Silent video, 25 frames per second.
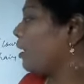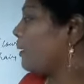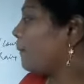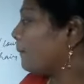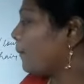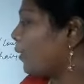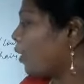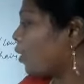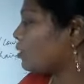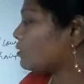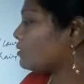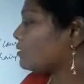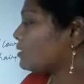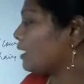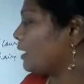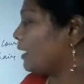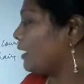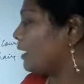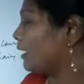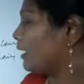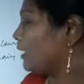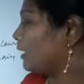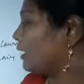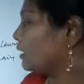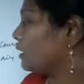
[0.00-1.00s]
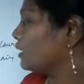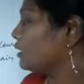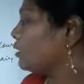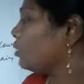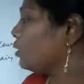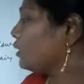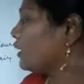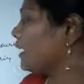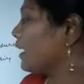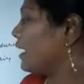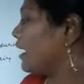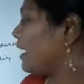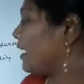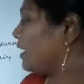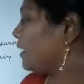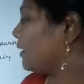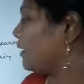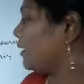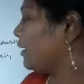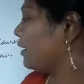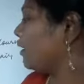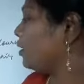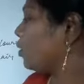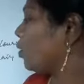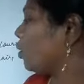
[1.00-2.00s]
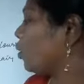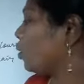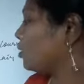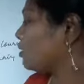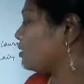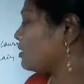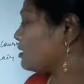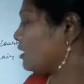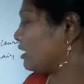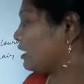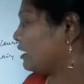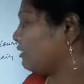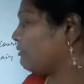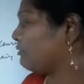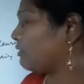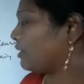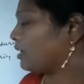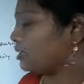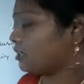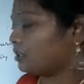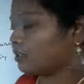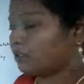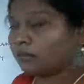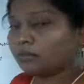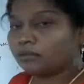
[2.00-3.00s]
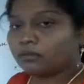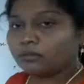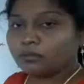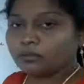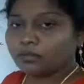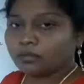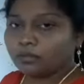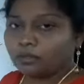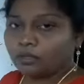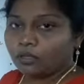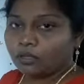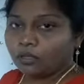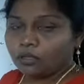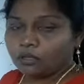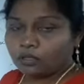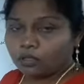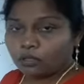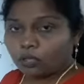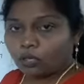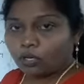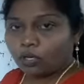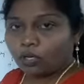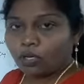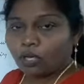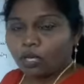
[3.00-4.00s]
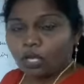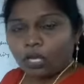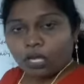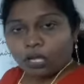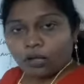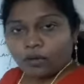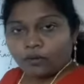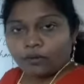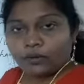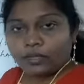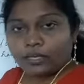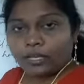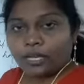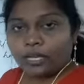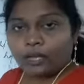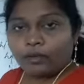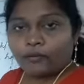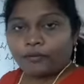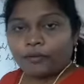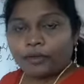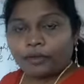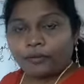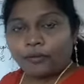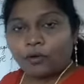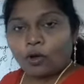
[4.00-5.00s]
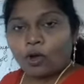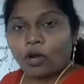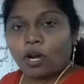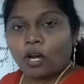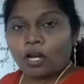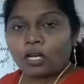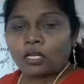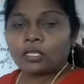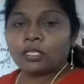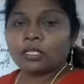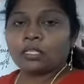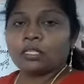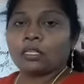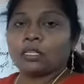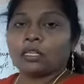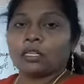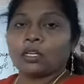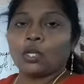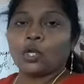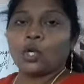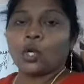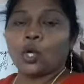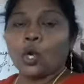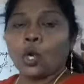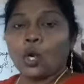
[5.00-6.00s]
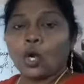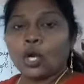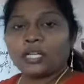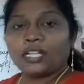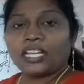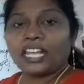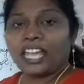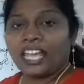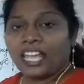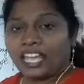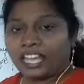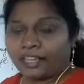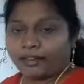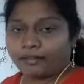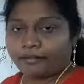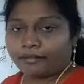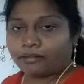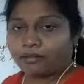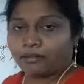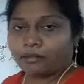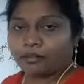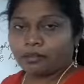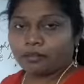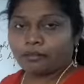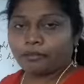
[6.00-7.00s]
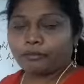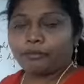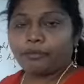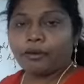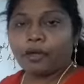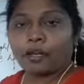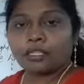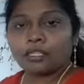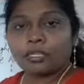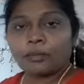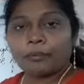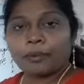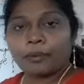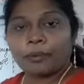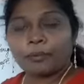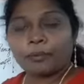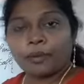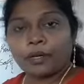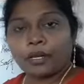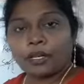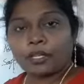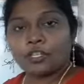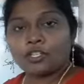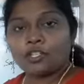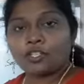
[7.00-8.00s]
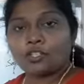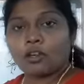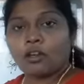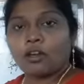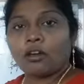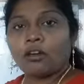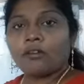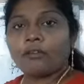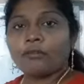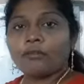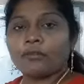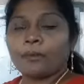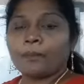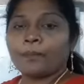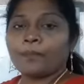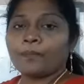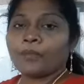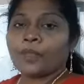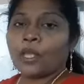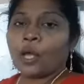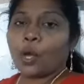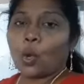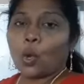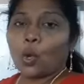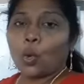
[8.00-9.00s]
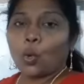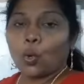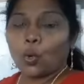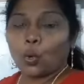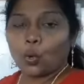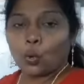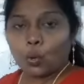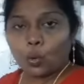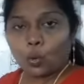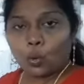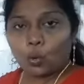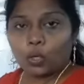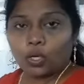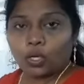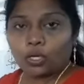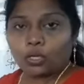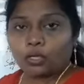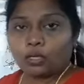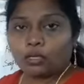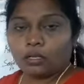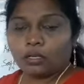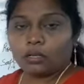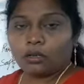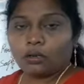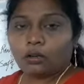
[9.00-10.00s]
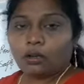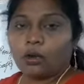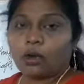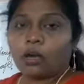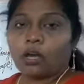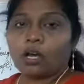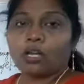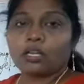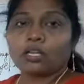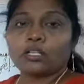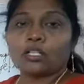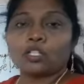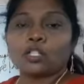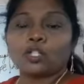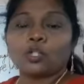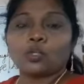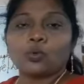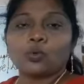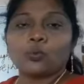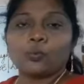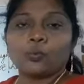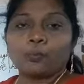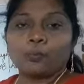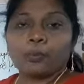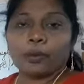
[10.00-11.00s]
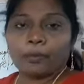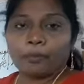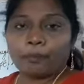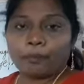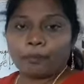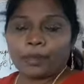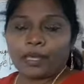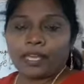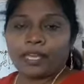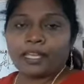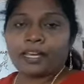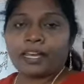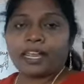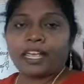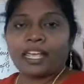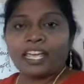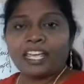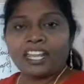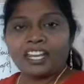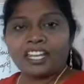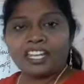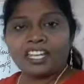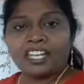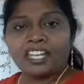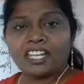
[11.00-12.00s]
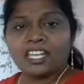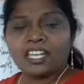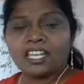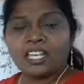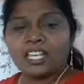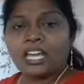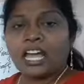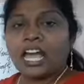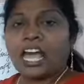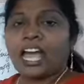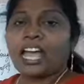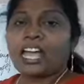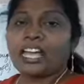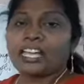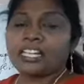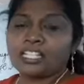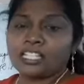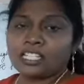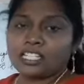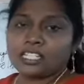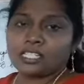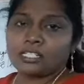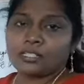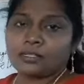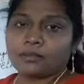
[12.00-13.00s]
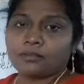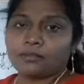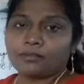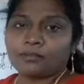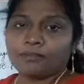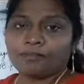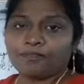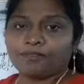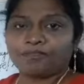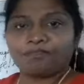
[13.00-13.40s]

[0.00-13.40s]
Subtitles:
Mostly good hairy goats live in, so we want goat hair for the preparation of wool or to prepare any item